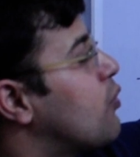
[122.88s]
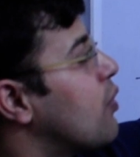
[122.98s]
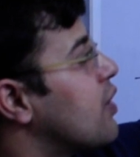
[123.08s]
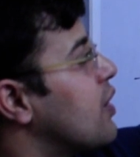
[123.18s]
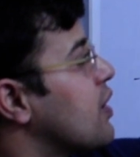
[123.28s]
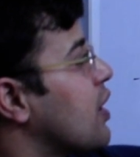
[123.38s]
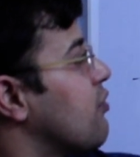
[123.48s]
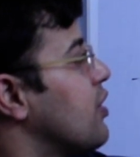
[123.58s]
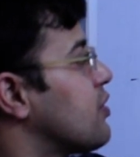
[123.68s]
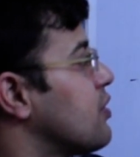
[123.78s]
quadratic
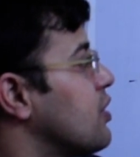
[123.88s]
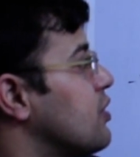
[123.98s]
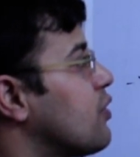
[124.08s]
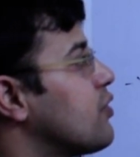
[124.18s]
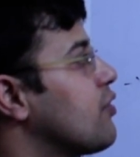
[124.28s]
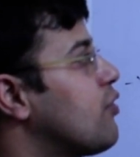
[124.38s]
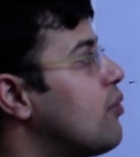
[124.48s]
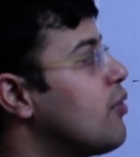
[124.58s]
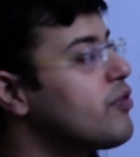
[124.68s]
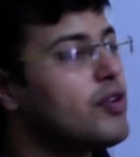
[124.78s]
equation is of the
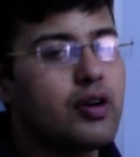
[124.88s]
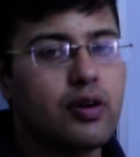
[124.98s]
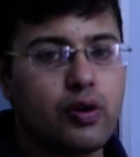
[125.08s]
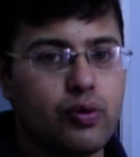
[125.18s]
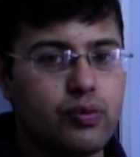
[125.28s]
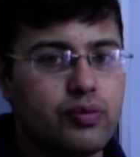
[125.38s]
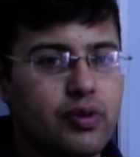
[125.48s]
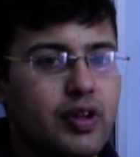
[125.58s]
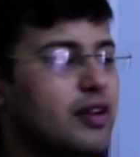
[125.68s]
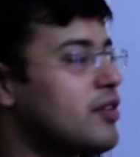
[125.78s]
form of 2.
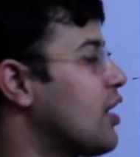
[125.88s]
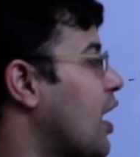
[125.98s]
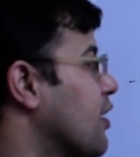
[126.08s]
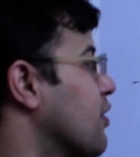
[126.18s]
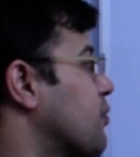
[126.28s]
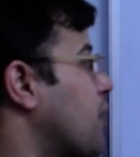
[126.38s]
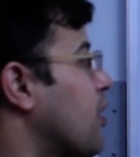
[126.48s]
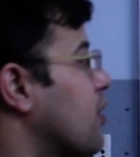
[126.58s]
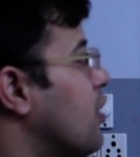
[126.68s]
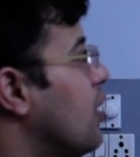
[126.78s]
So that is the highest part.